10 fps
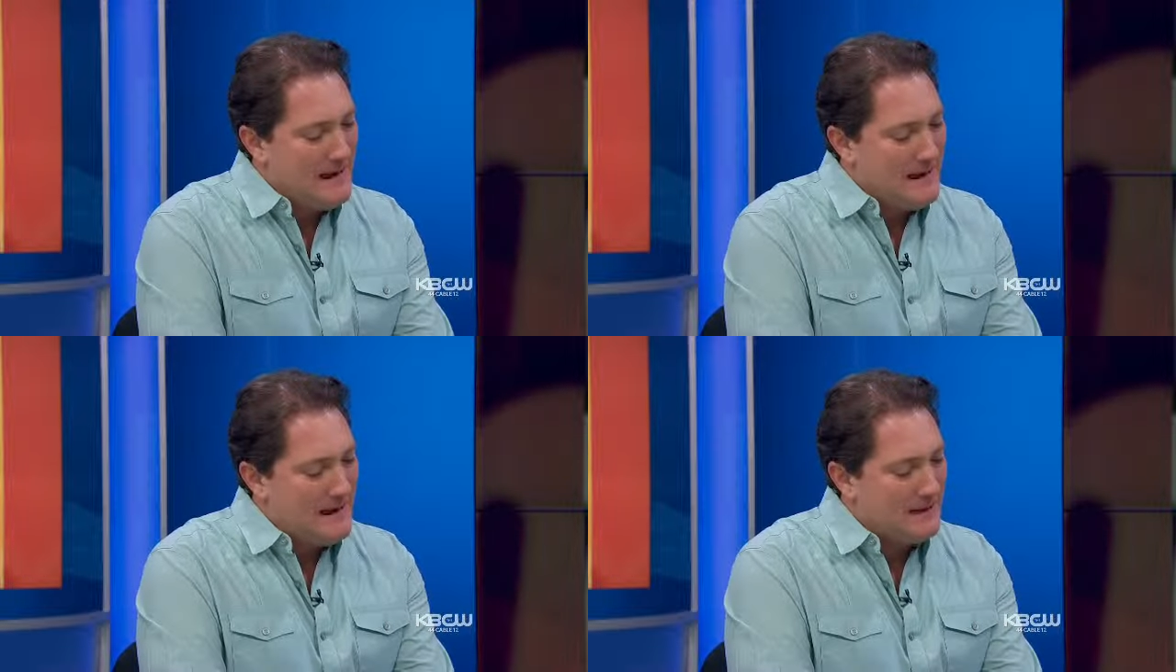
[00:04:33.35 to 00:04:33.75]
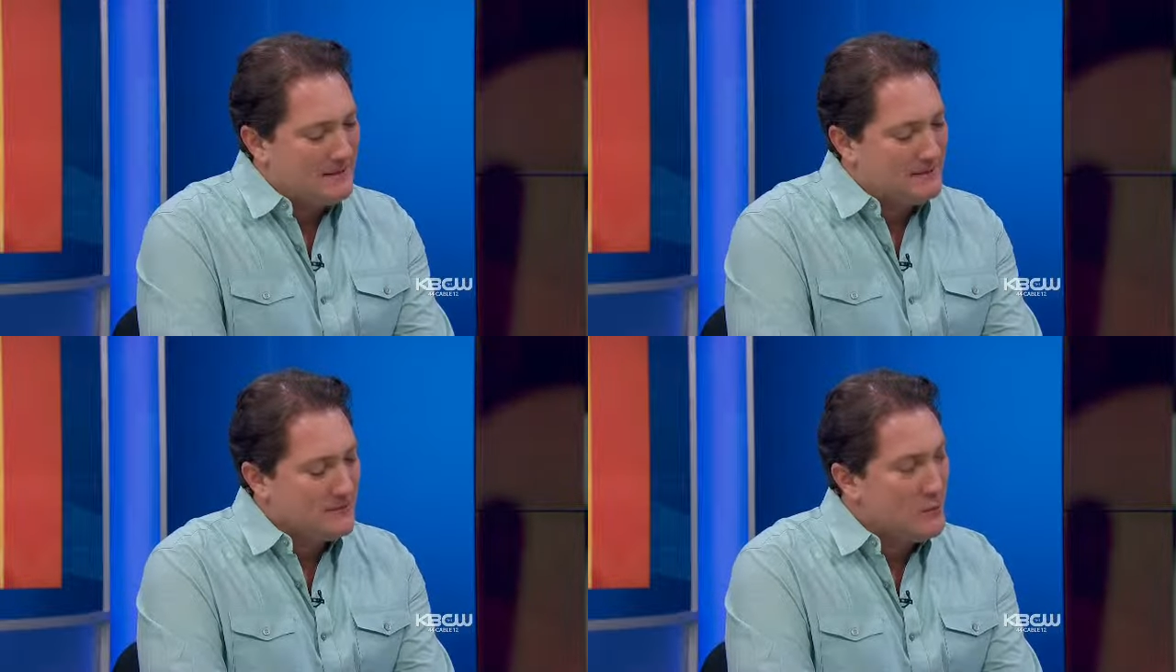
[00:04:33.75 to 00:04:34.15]
uh,
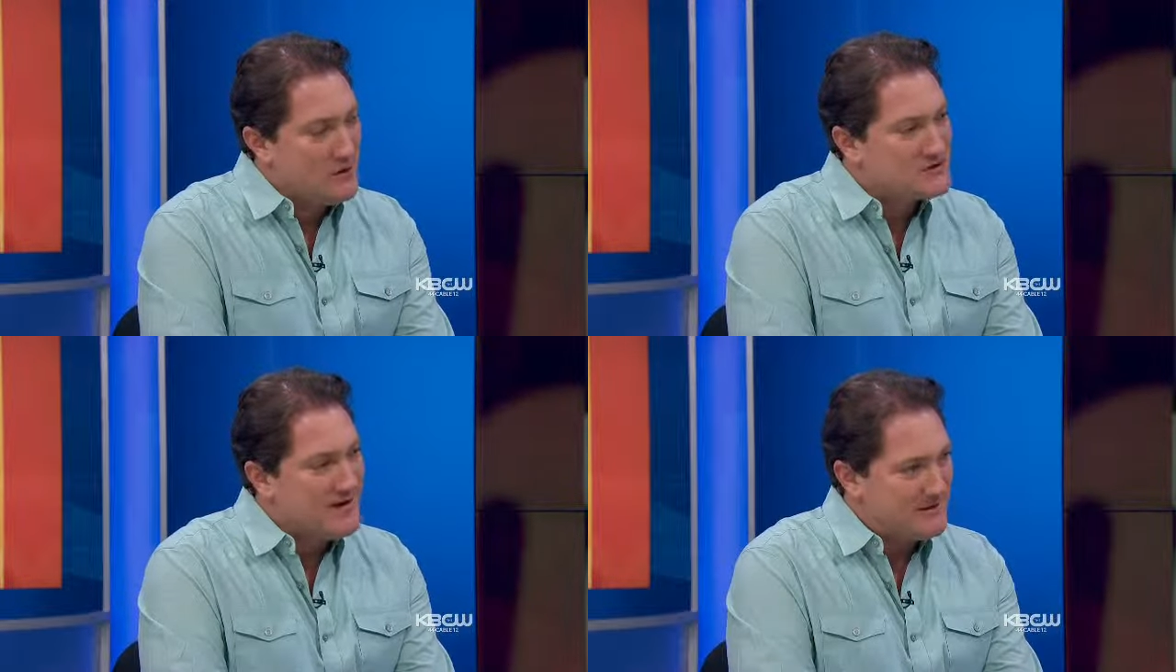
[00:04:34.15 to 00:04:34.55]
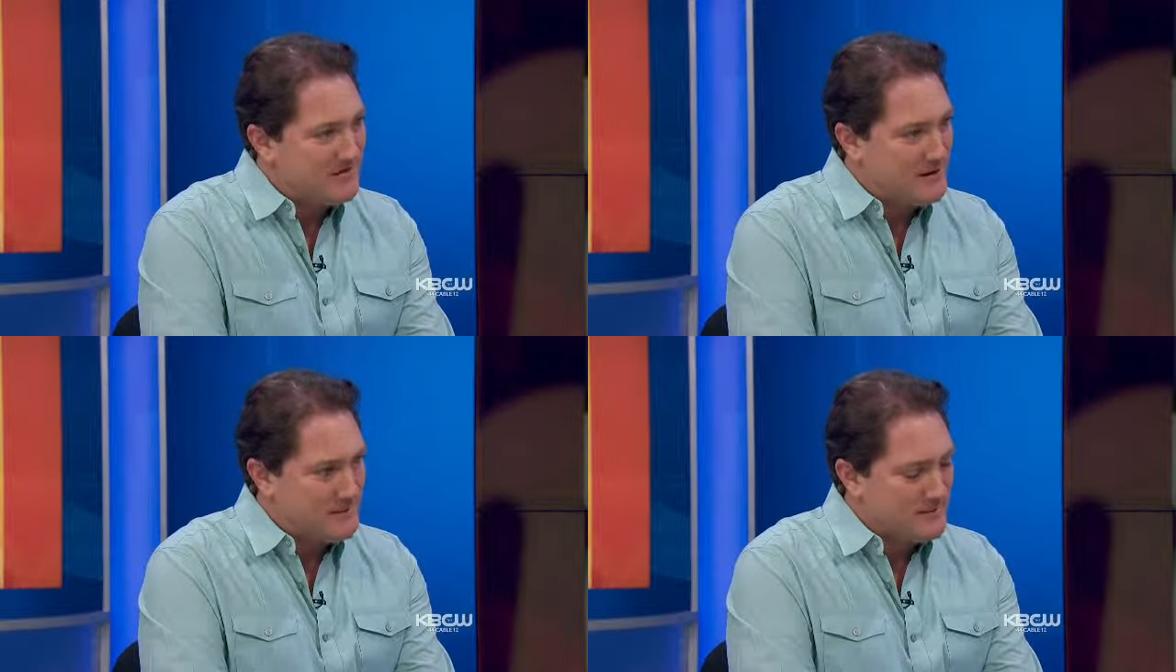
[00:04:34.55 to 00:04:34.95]
to watch that
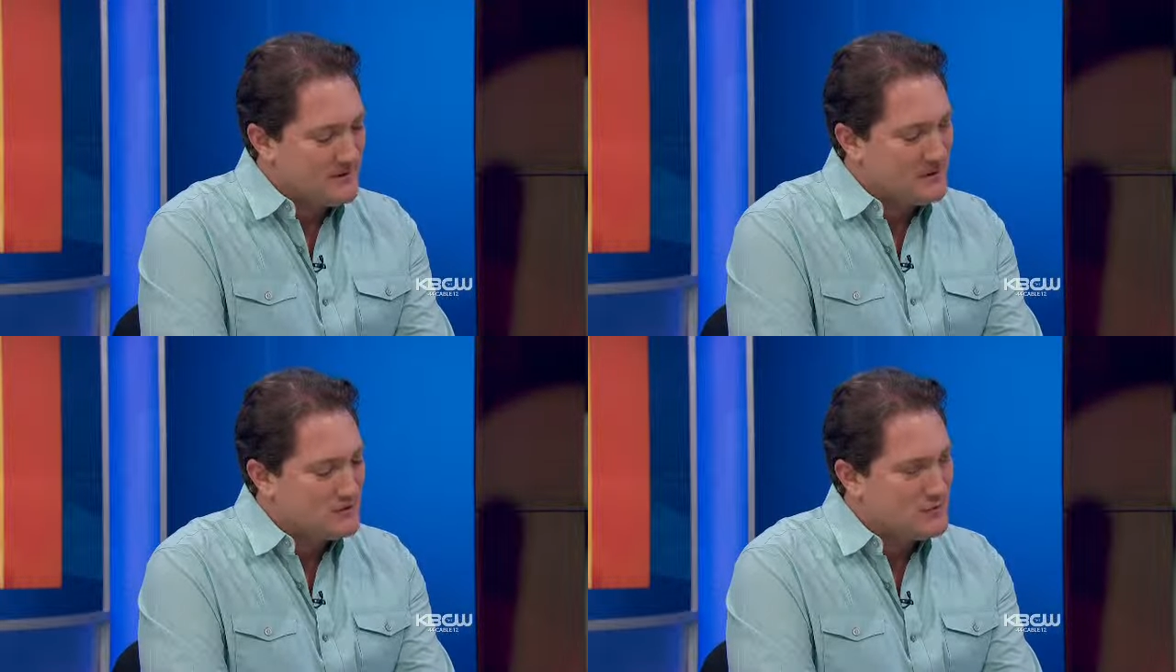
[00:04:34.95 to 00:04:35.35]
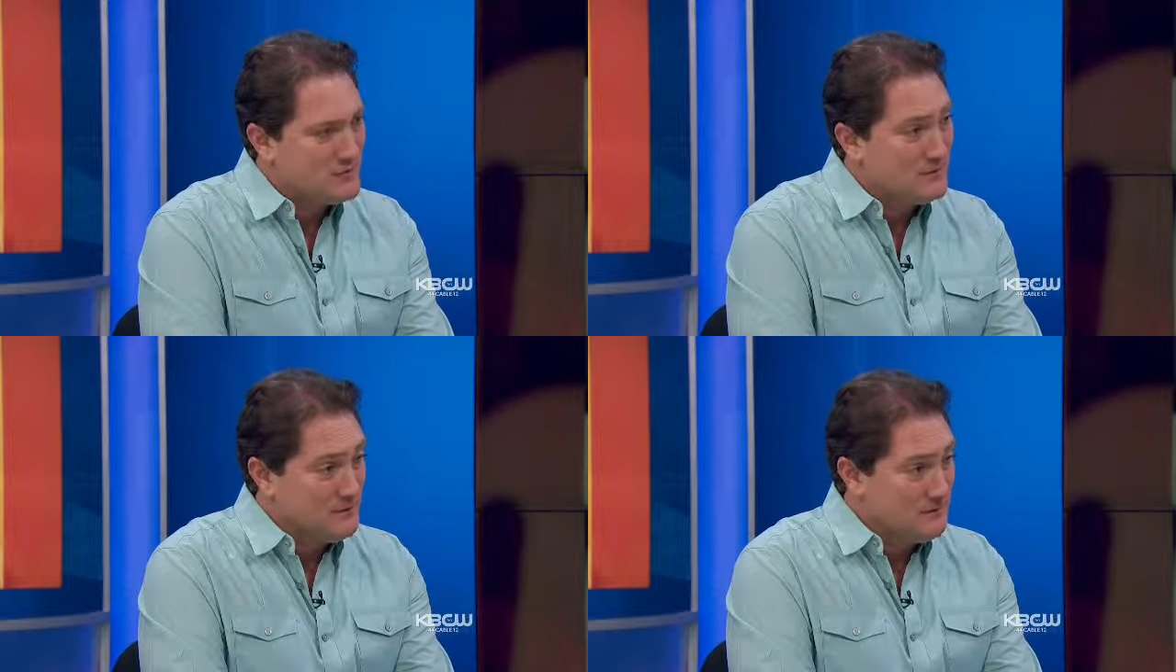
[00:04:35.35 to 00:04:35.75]
film, because
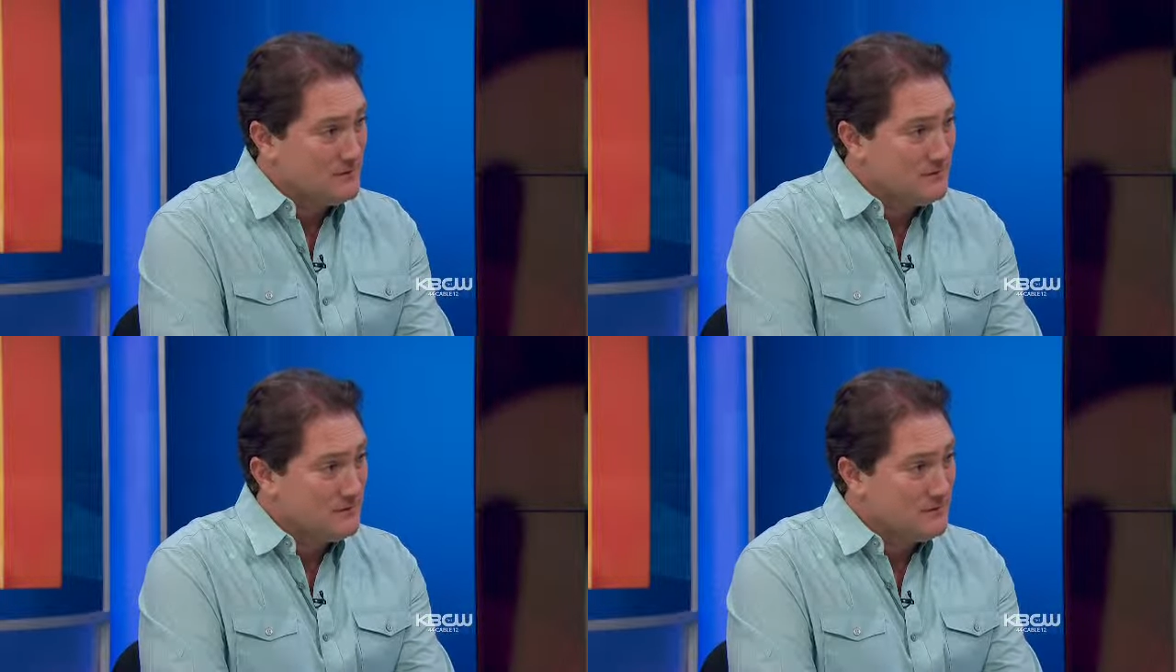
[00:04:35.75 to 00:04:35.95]
you